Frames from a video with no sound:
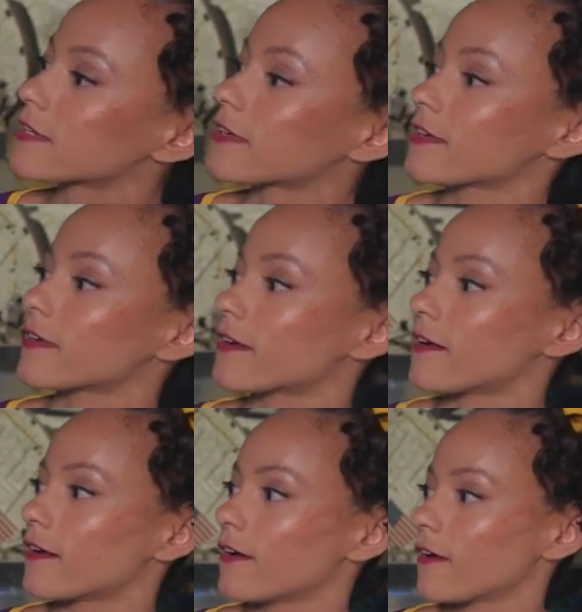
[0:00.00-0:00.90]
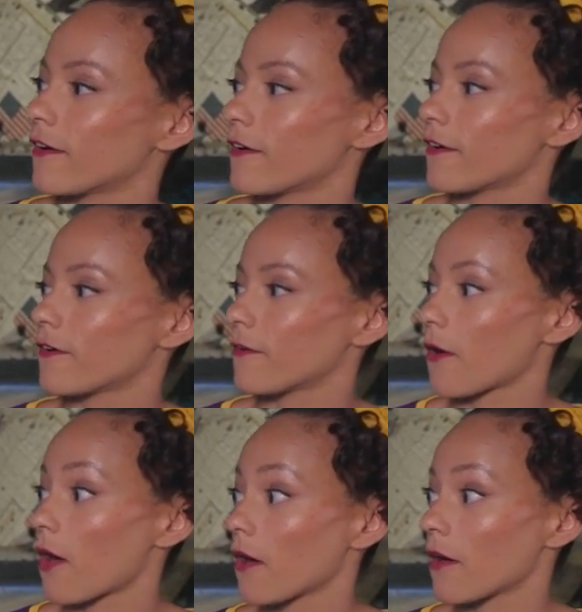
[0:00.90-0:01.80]

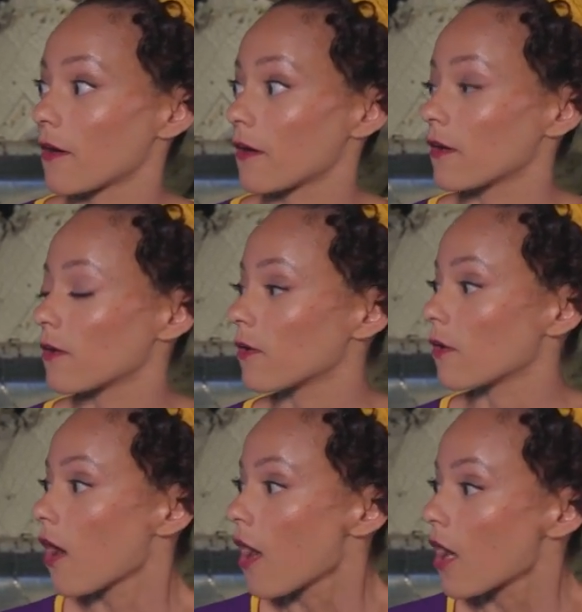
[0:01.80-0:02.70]
No one is speaking in this clip.